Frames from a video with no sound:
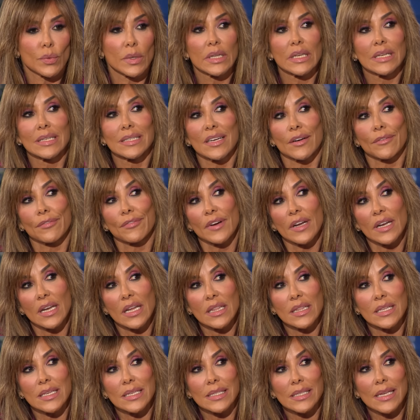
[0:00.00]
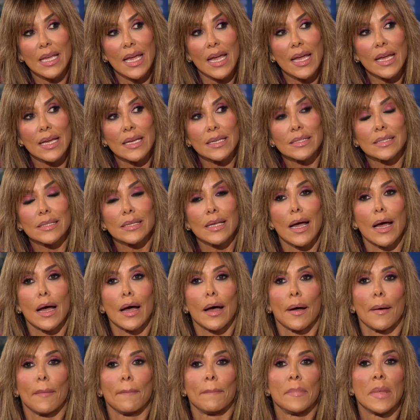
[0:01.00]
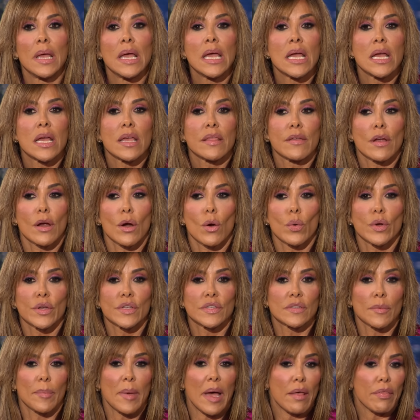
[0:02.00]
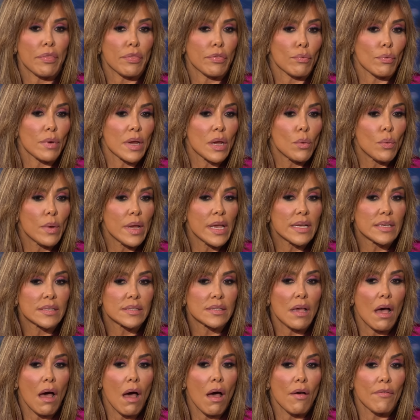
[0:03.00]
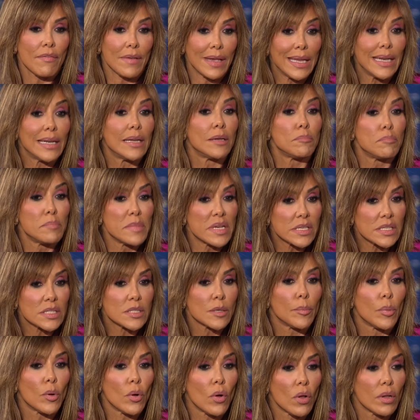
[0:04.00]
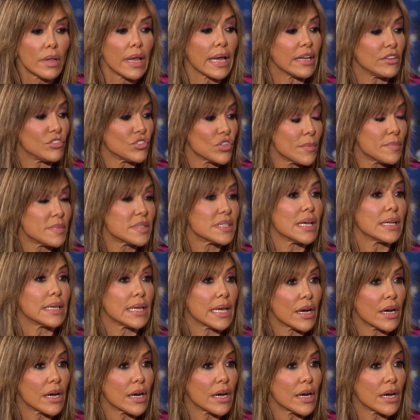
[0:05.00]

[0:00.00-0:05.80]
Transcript: really different in this case. There was about 3 weeks of inadmissible, like Jim said,